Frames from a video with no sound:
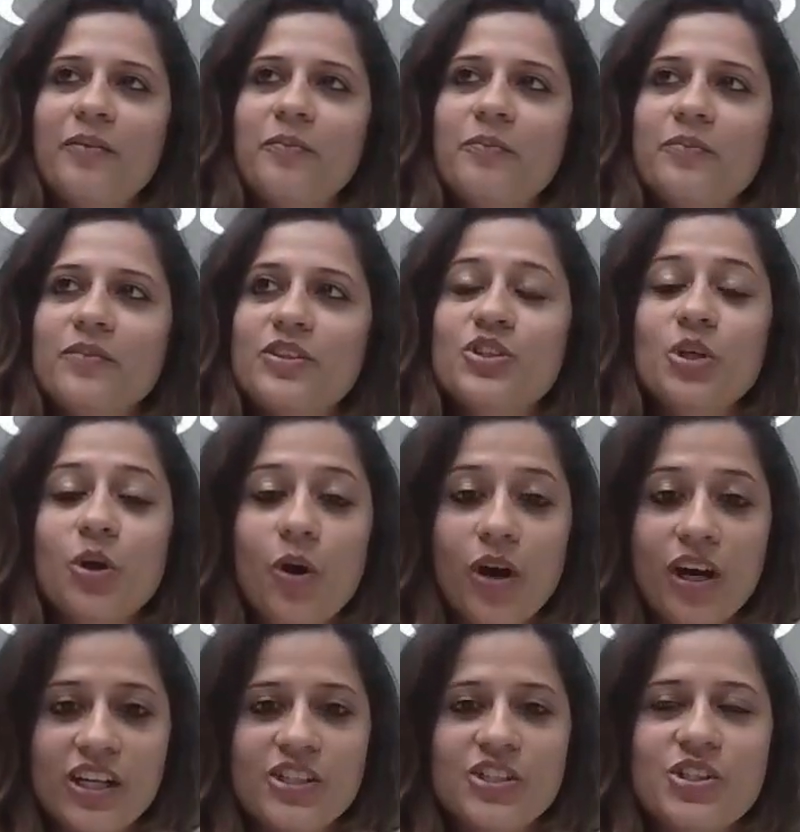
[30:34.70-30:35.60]

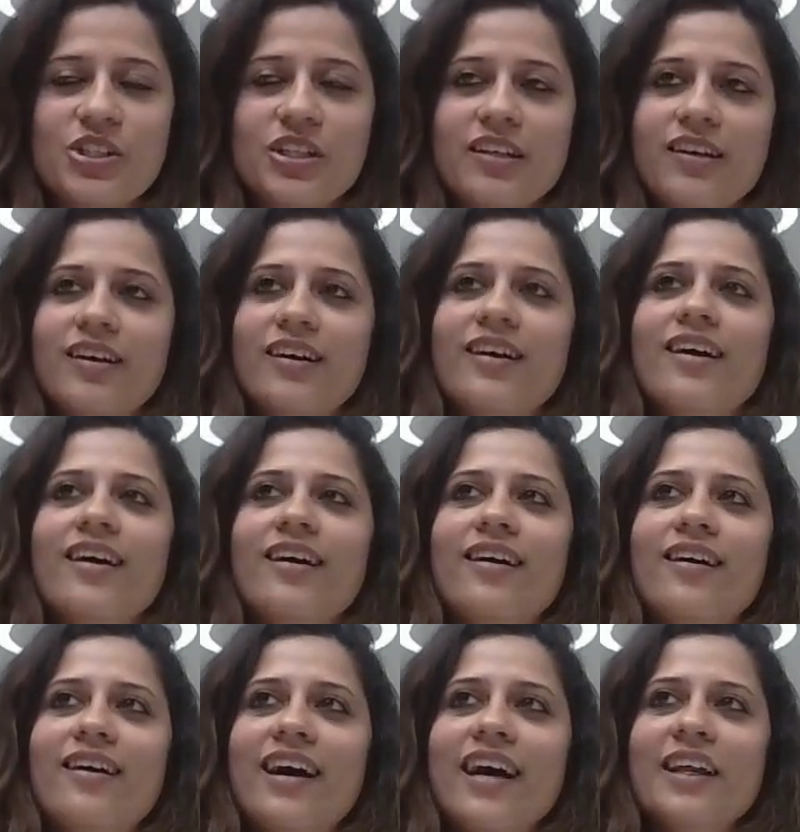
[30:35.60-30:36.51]
George,
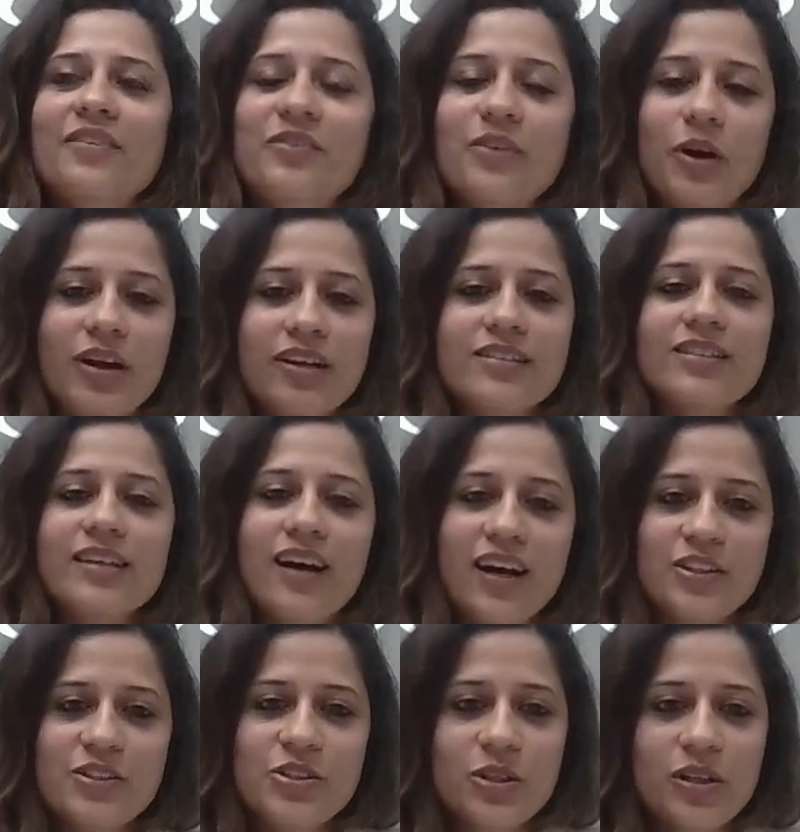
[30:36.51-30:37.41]
and of course
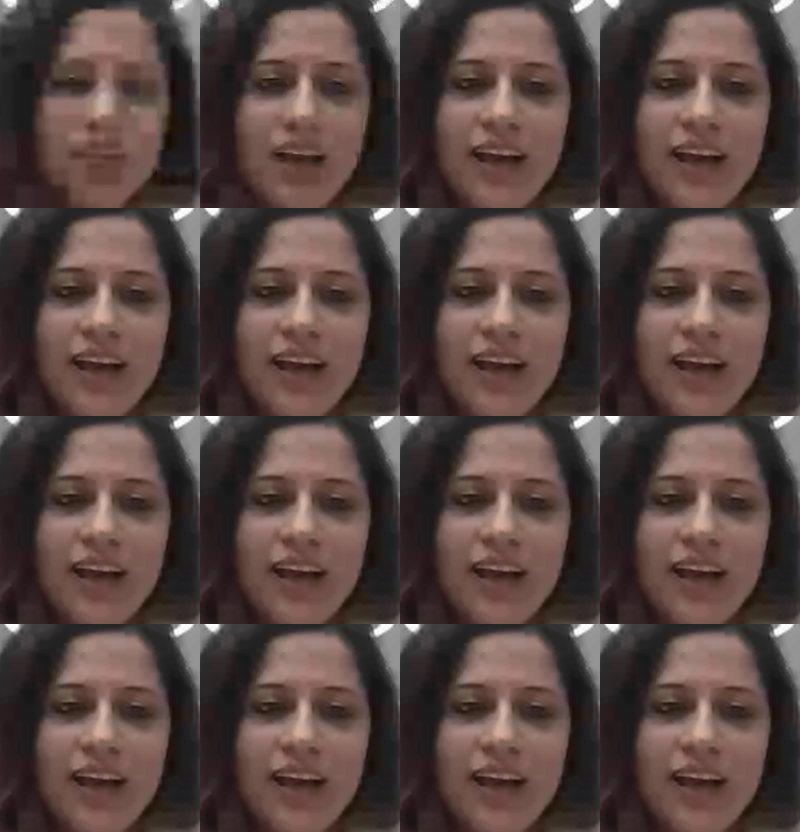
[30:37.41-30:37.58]
Anshul.